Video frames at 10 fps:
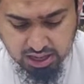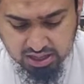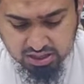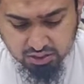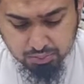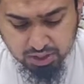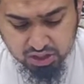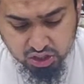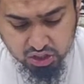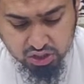he is a
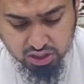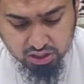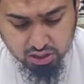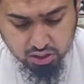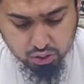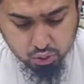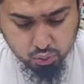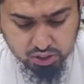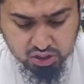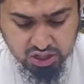magician
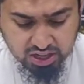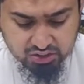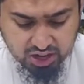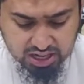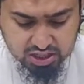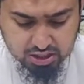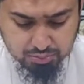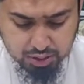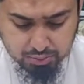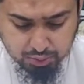through which he attracts
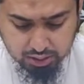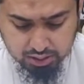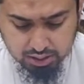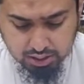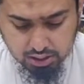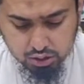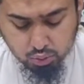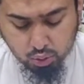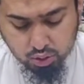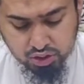the people
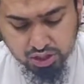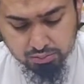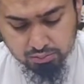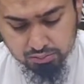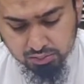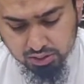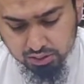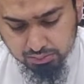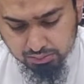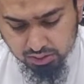towards him.
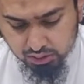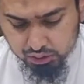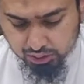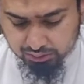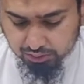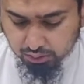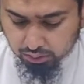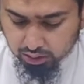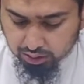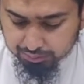
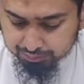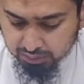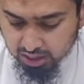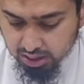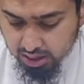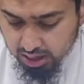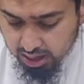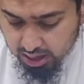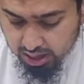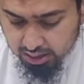Astaghfirullah.
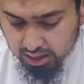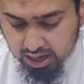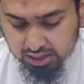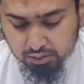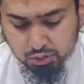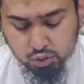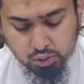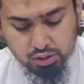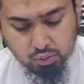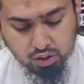Ayah number
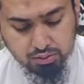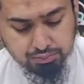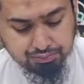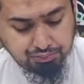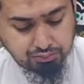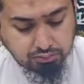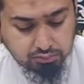21.